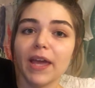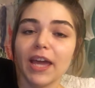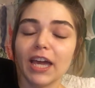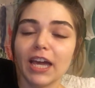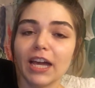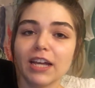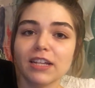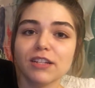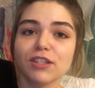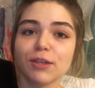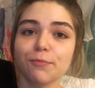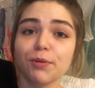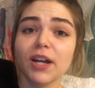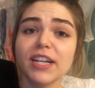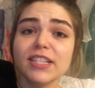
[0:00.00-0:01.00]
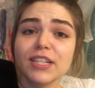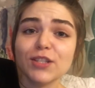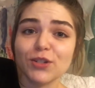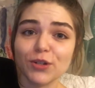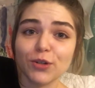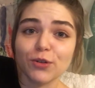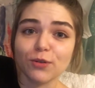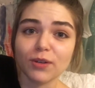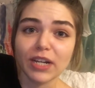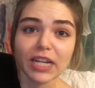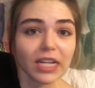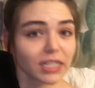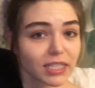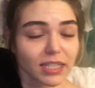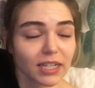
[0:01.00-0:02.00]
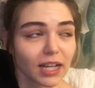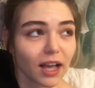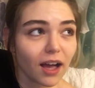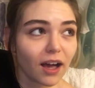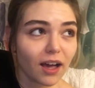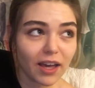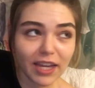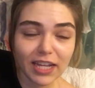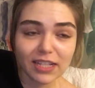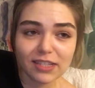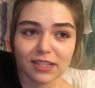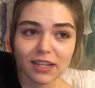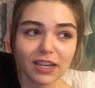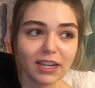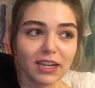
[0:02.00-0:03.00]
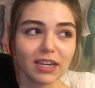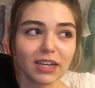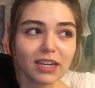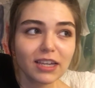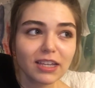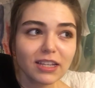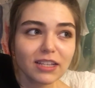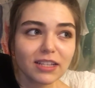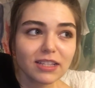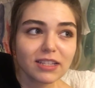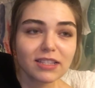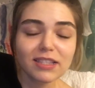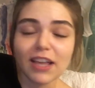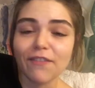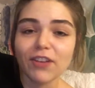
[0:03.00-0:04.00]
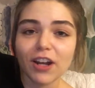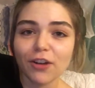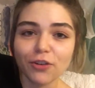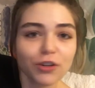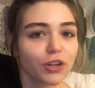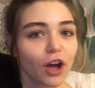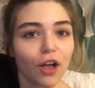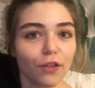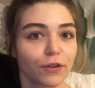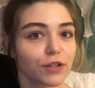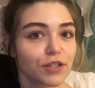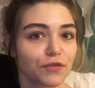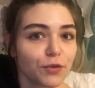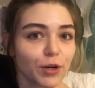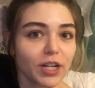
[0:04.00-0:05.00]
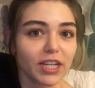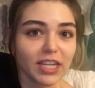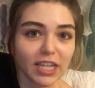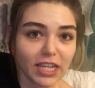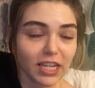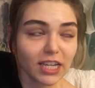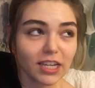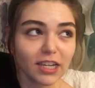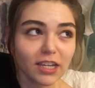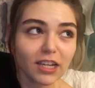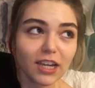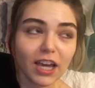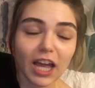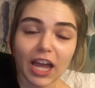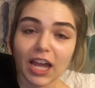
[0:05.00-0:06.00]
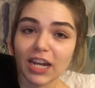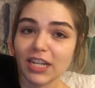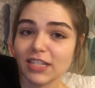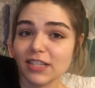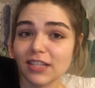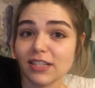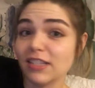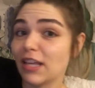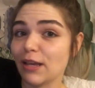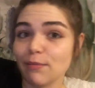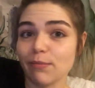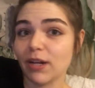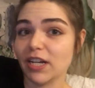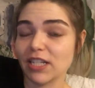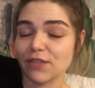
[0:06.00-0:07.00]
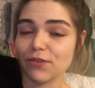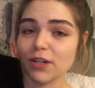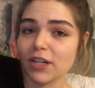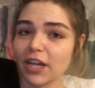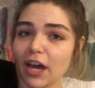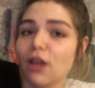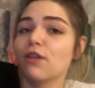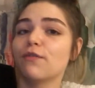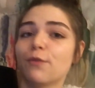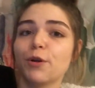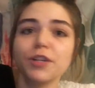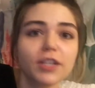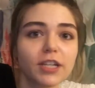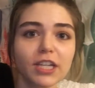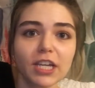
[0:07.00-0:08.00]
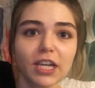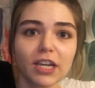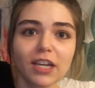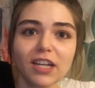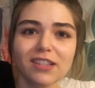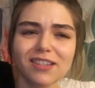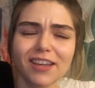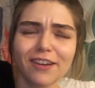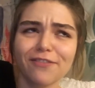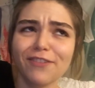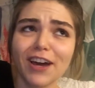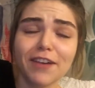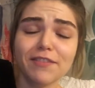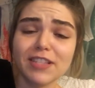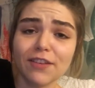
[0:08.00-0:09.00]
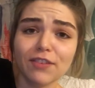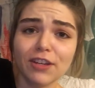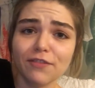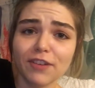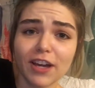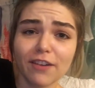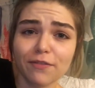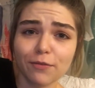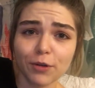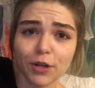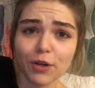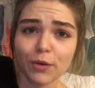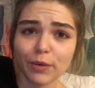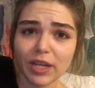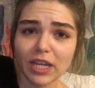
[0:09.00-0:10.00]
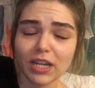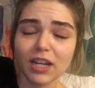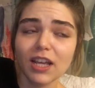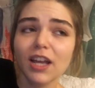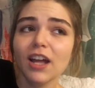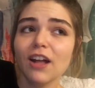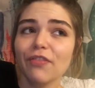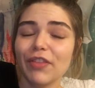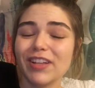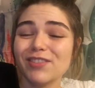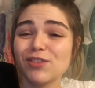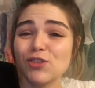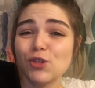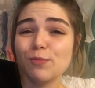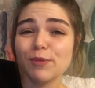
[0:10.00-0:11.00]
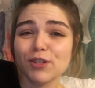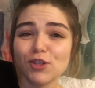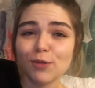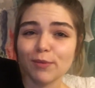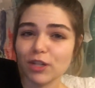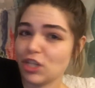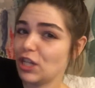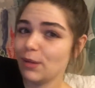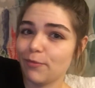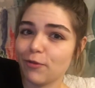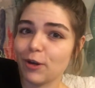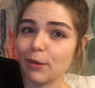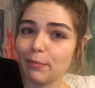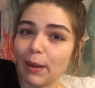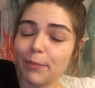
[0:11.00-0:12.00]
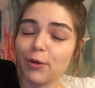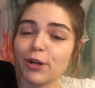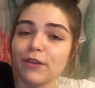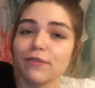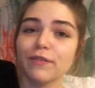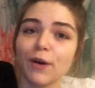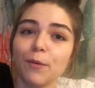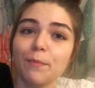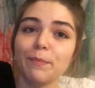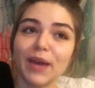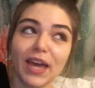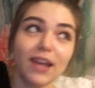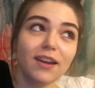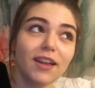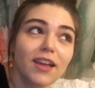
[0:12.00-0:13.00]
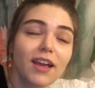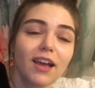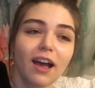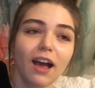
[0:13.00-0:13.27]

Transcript: And the prices are great. It's like $700 for a king, and it's the same price for a California king. It's like $575 for a queen. That's super, super cheap for a memory foam bed,